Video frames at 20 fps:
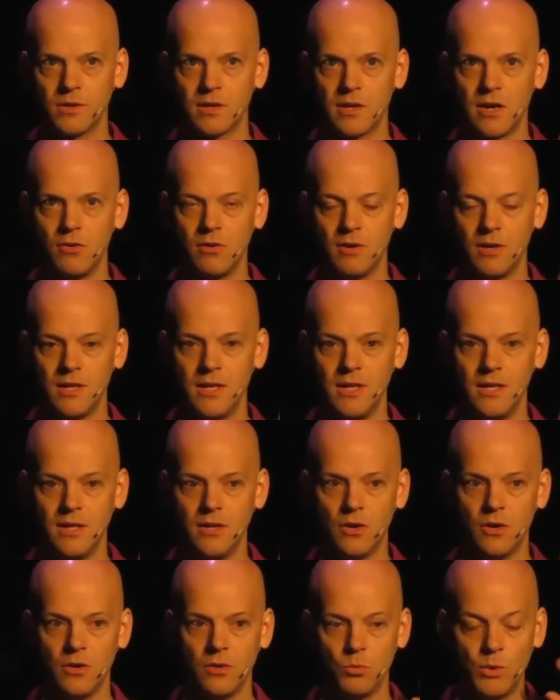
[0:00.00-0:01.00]

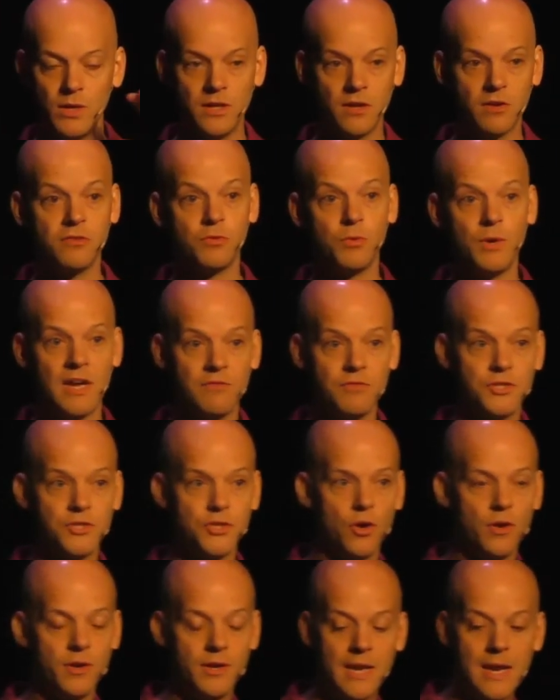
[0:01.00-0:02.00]
Currently on Windows we have a
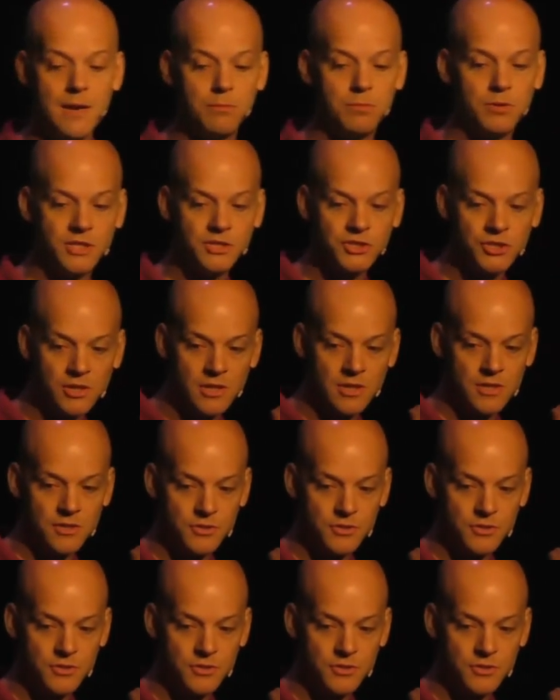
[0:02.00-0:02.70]
.NET bridge.